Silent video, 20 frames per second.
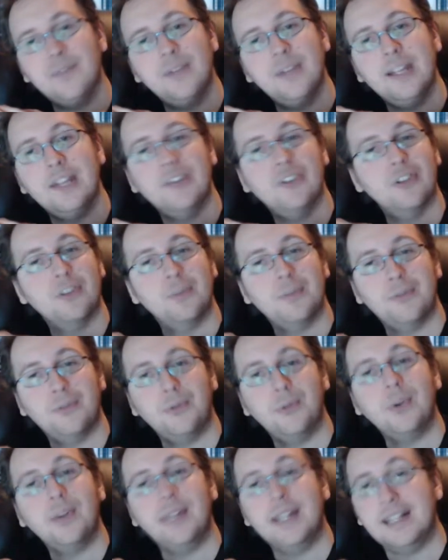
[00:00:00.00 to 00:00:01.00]
Rangers
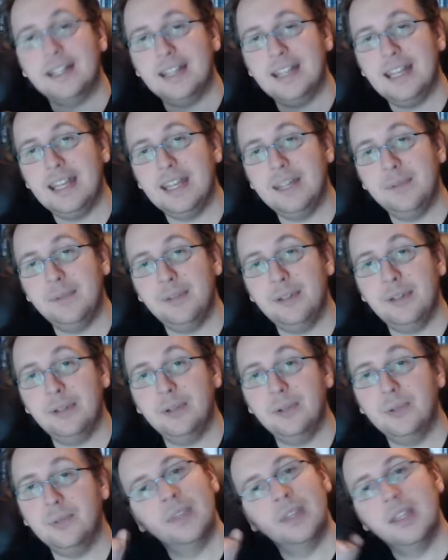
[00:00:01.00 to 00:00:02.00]
before like that,
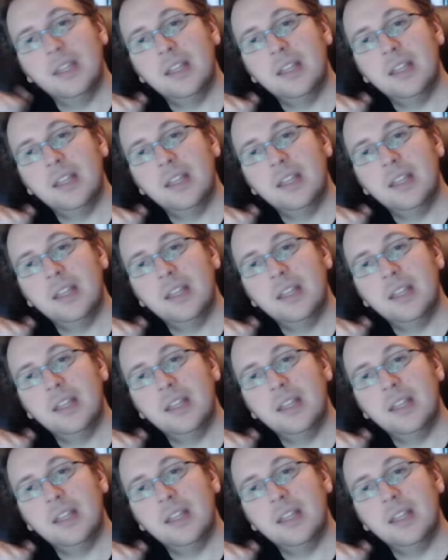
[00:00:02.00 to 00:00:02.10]
though